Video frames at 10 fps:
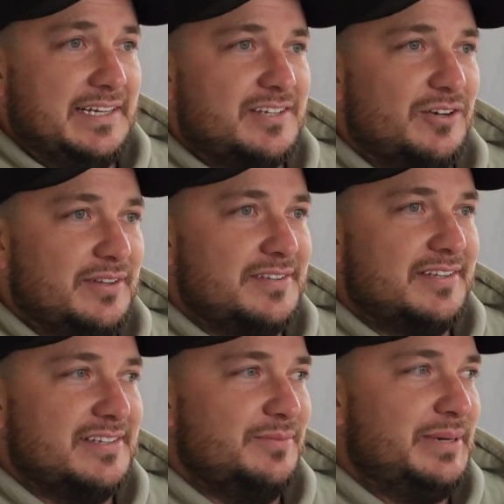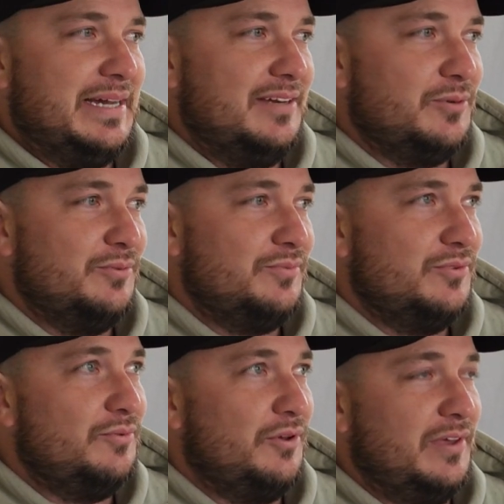So there's a bad.
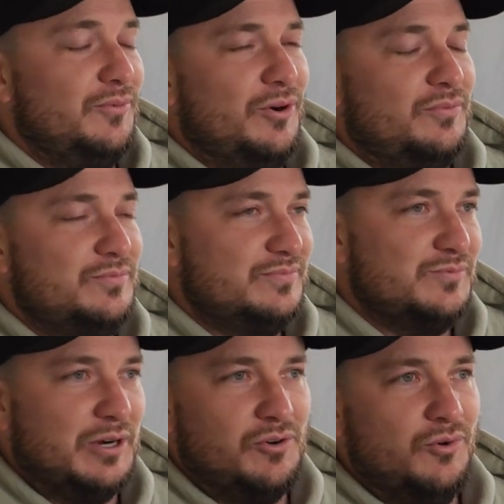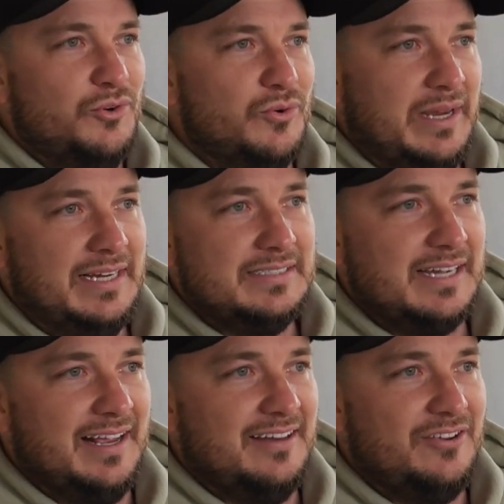I think what we're all doing,
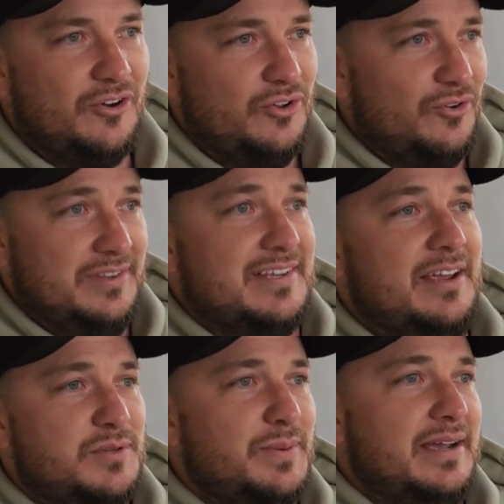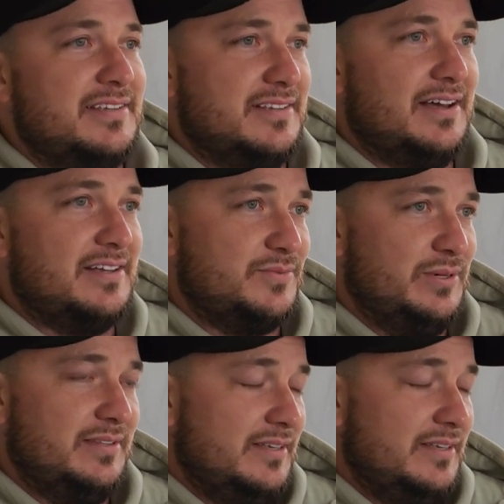and you're in the same space as us with